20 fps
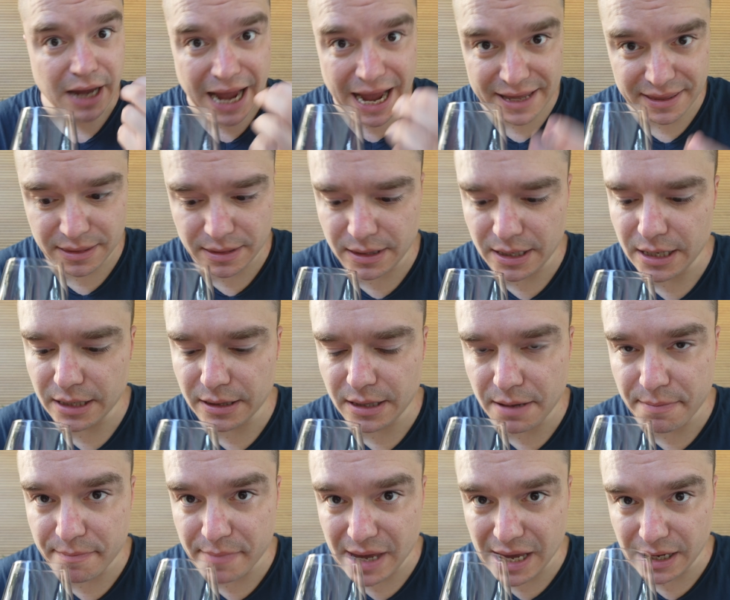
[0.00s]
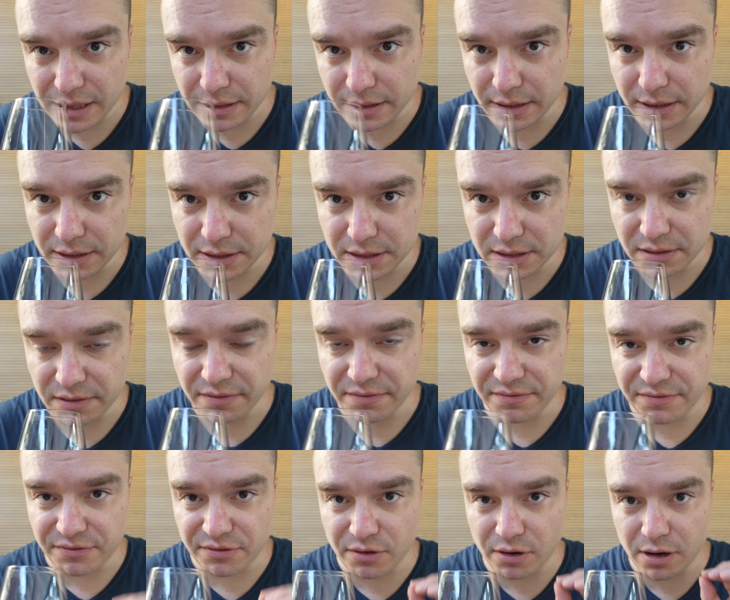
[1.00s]
I think they make this
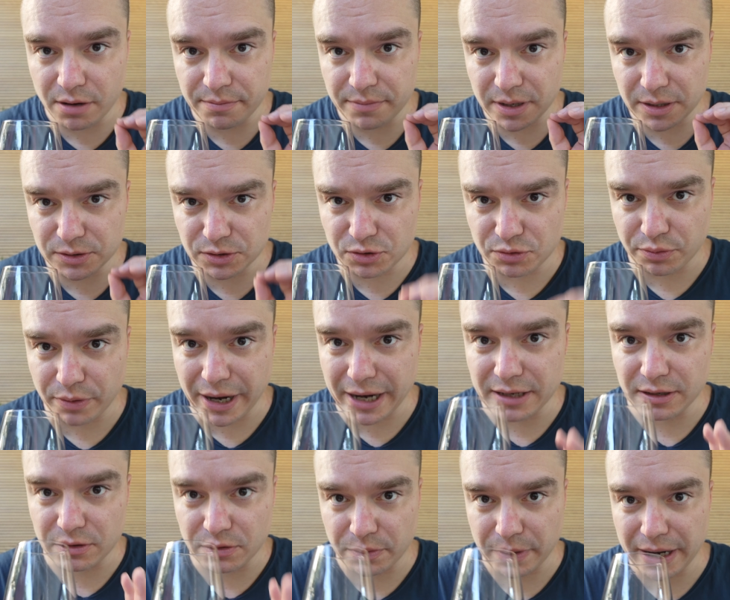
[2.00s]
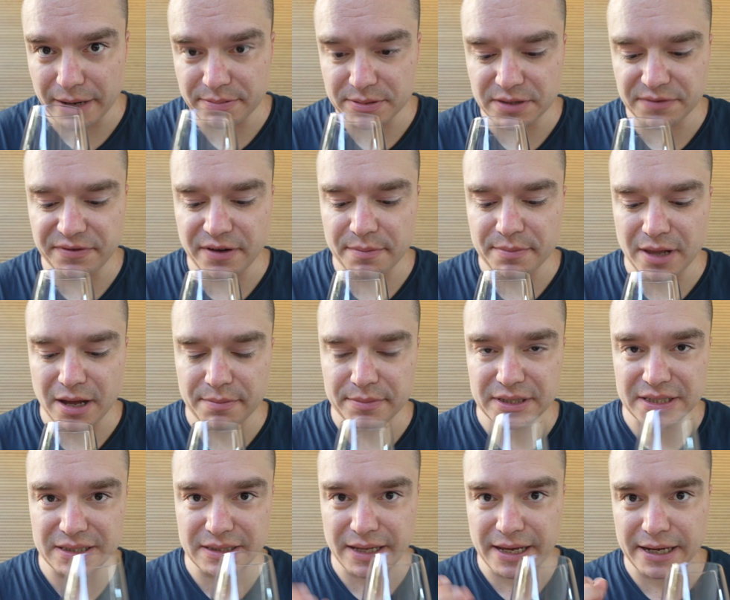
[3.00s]
from dried grapes, if I'm not
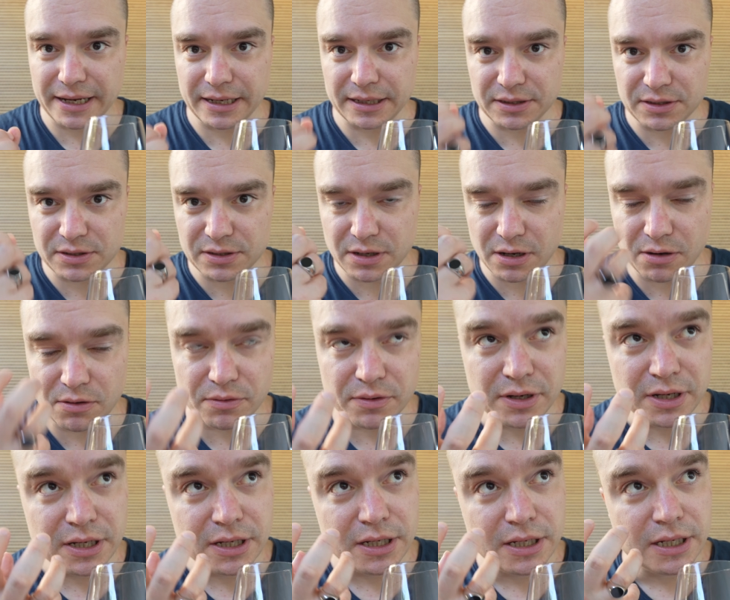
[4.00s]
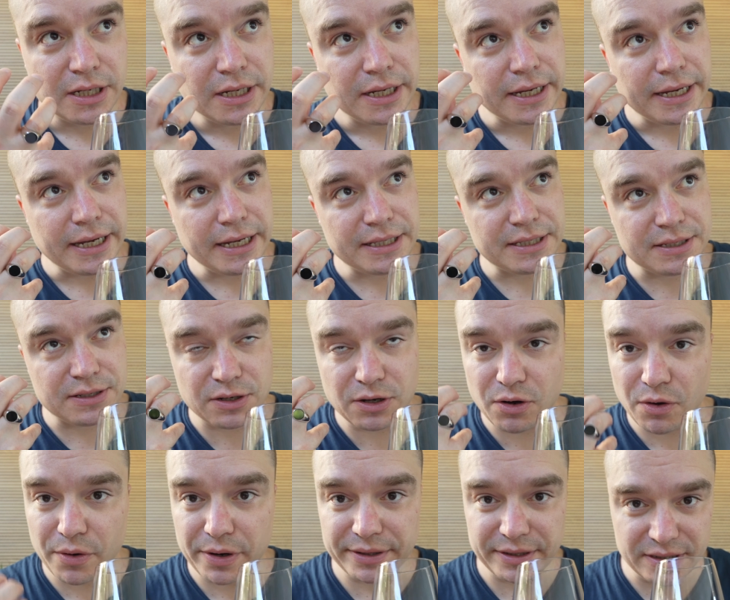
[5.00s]
mistaken. So
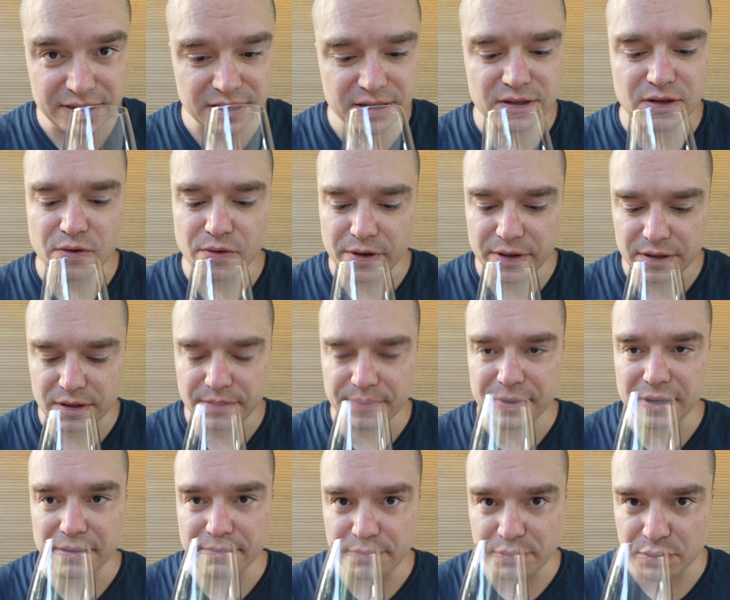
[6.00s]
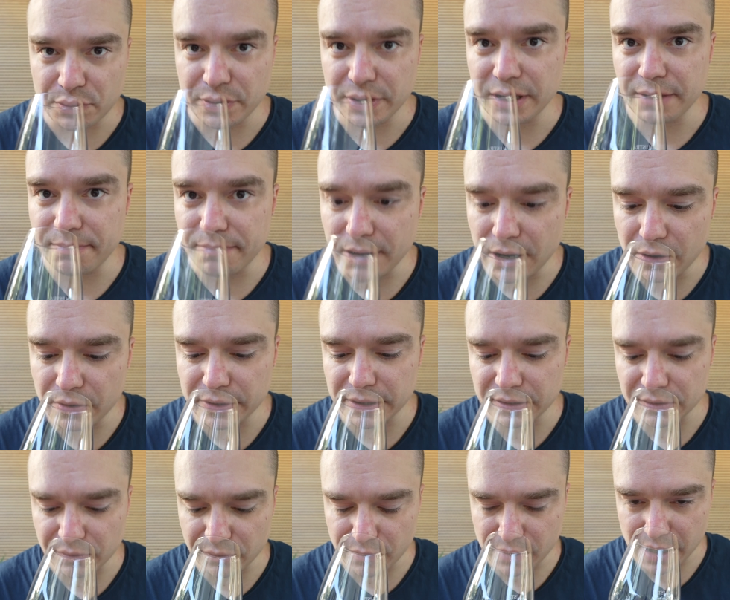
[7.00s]
this is going to be a pretty
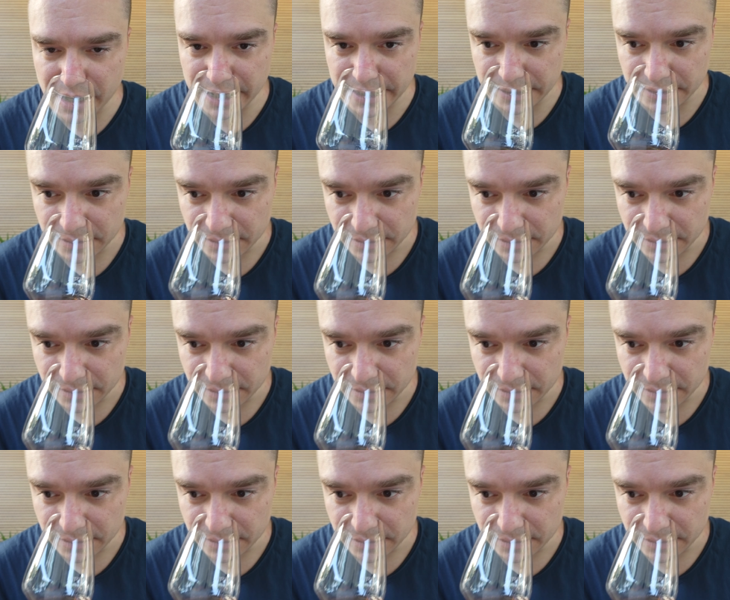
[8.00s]
potent wine.